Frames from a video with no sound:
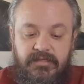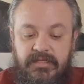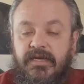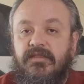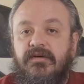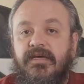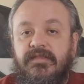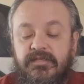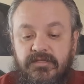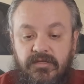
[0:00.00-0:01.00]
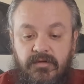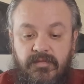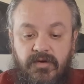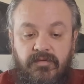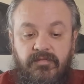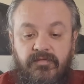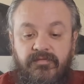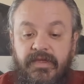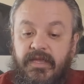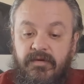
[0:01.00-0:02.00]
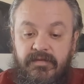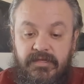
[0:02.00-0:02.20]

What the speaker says: let's take a look at the slow-mo video of